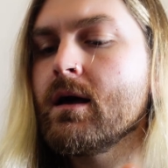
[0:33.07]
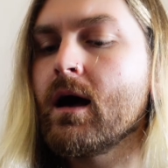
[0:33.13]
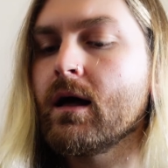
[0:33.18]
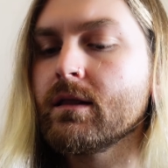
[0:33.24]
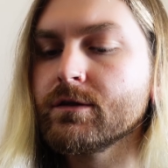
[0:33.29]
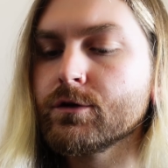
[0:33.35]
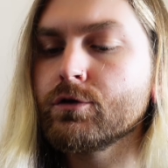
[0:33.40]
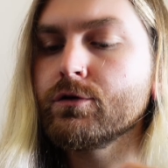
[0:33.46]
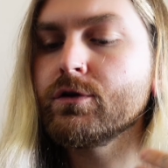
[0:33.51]
a
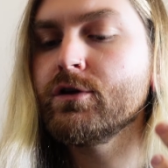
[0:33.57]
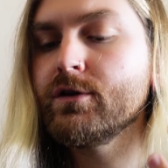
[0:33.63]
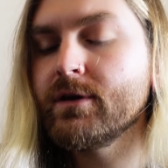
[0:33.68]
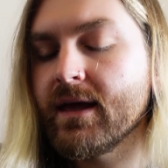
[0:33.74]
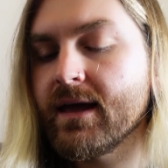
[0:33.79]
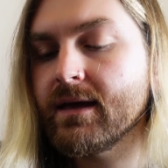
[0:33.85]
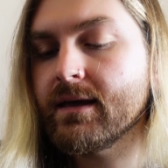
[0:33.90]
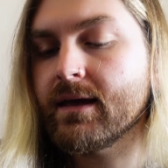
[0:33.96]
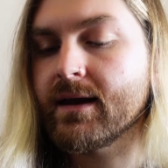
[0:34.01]
little
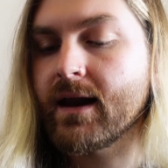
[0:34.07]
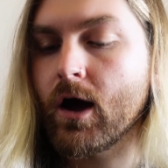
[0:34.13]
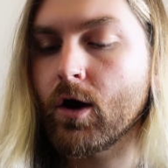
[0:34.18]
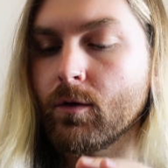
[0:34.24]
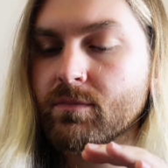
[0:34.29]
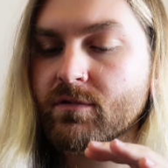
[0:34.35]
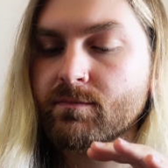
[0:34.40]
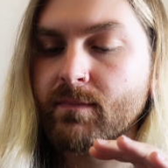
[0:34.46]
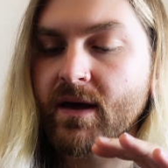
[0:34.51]
unique and
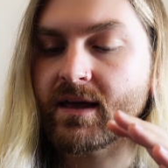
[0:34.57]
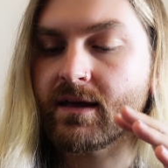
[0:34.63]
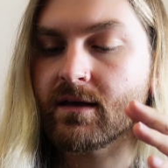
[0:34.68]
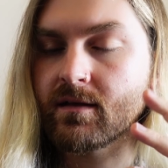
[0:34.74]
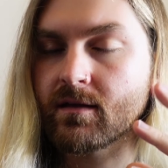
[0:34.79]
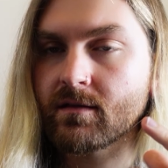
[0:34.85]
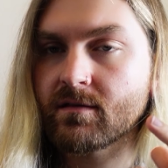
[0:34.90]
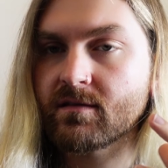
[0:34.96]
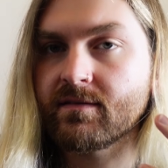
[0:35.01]
helps make
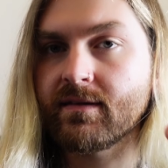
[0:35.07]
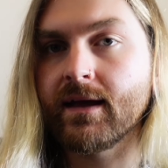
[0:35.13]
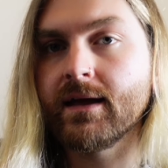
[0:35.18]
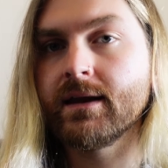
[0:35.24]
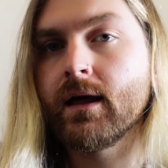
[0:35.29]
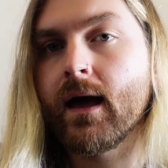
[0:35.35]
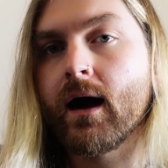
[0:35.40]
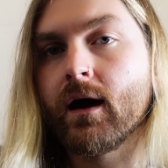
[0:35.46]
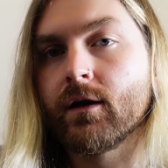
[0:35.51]
it
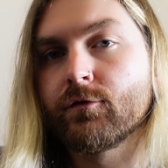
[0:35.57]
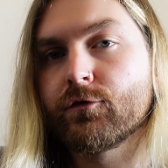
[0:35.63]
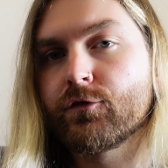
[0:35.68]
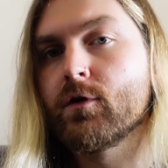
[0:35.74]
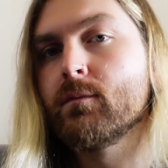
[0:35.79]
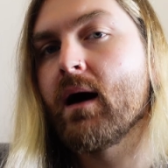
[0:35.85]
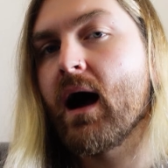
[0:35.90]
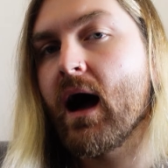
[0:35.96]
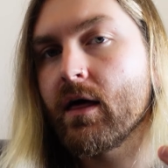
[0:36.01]
stand out
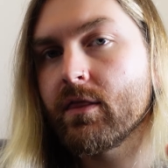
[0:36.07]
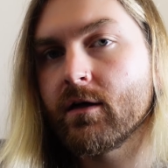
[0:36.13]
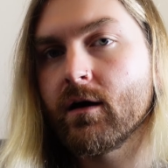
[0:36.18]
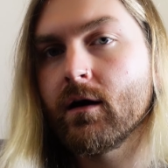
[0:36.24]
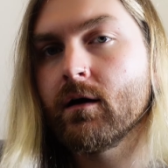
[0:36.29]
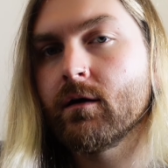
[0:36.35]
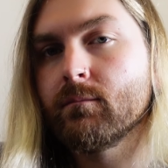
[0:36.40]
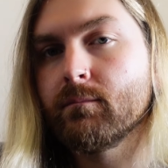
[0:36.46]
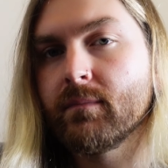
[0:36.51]
from
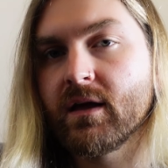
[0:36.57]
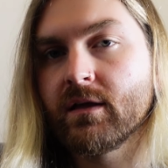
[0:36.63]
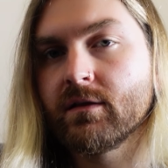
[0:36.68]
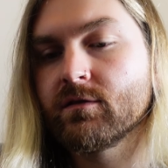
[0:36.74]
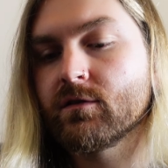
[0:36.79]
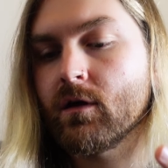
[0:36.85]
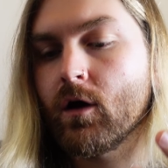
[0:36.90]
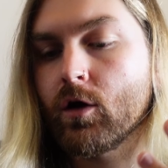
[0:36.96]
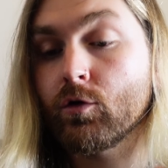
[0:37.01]
other
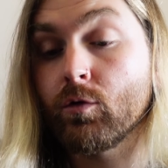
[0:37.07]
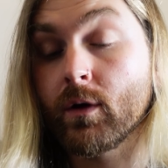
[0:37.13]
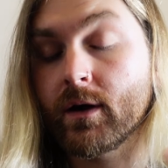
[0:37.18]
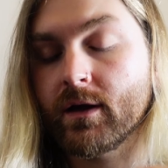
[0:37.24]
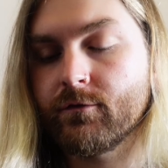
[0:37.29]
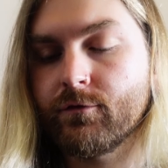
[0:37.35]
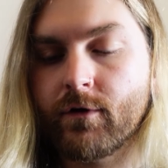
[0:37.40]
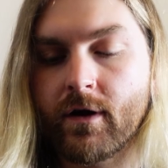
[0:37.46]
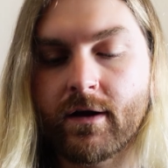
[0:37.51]
men's
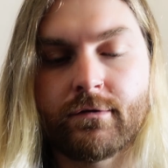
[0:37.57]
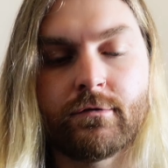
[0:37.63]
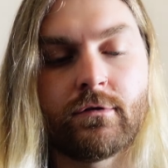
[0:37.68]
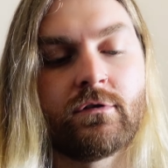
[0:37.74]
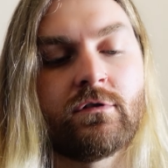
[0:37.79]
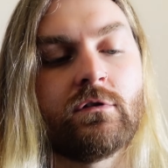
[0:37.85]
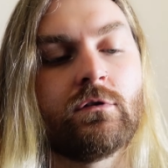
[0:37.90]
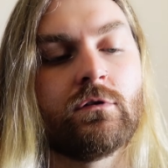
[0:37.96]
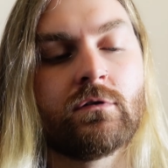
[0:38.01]
aquatic
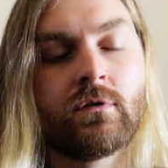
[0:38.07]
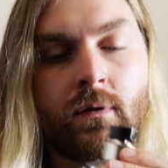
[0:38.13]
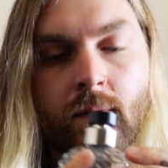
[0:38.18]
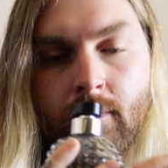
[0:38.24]
fragrances.